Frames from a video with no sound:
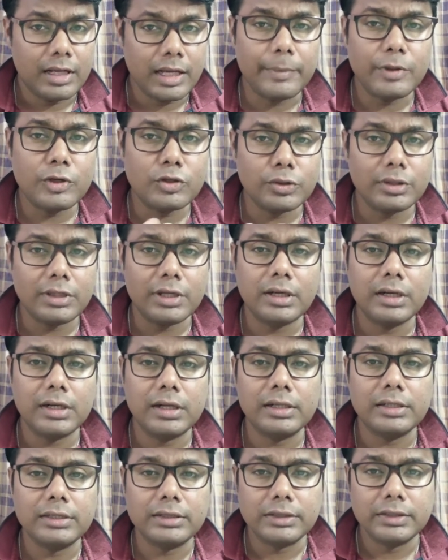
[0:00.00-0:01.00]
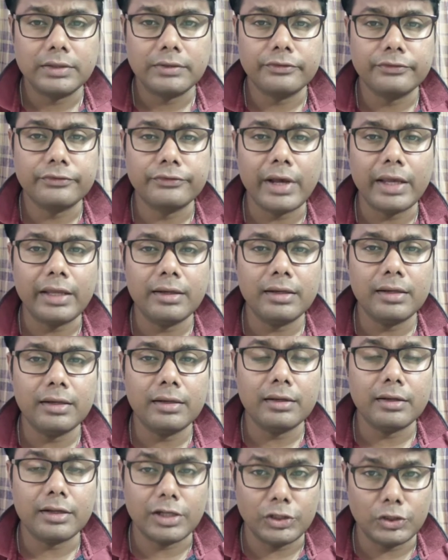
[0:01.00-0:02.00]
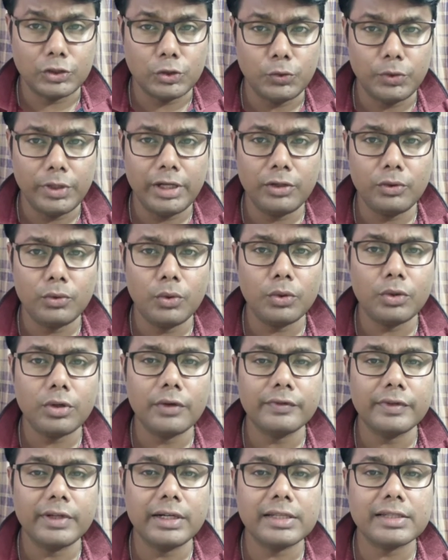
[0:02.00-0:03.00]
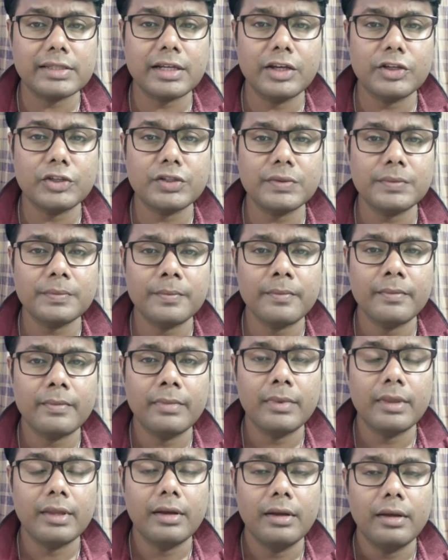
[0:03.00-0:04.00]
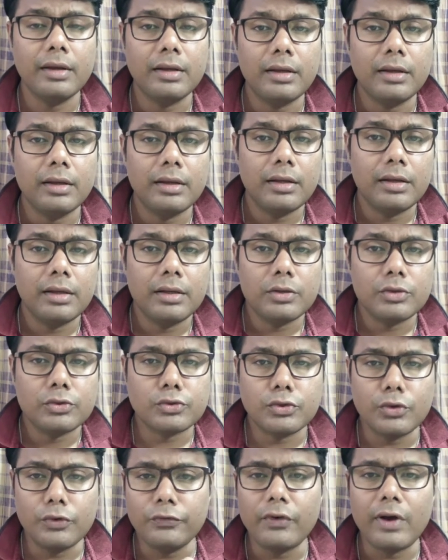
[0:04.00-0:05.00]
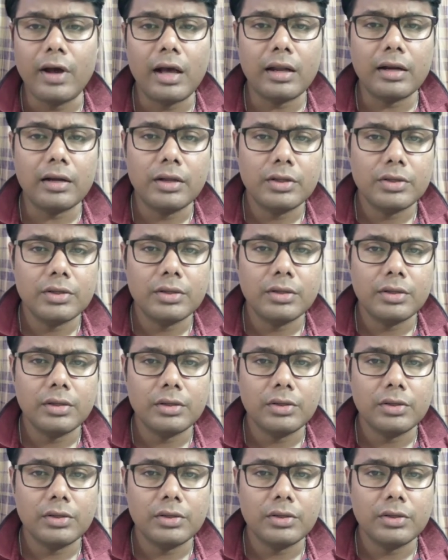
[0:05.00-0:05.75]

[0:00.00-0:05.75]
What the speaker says: coming to the final concluding note of the discussion, so far